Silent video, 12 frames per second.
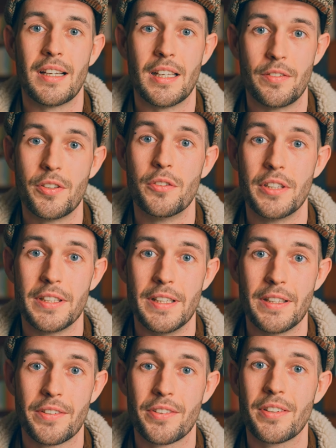If you read
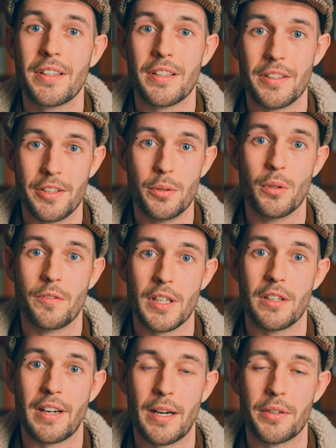this, you will
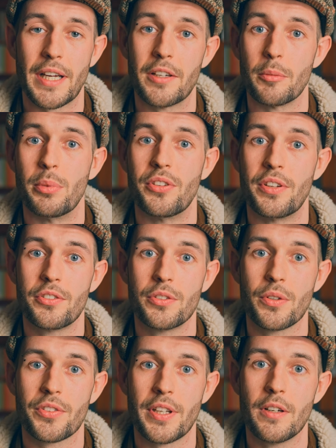figure out how to position
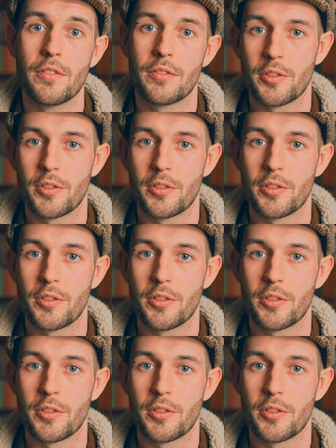yourself.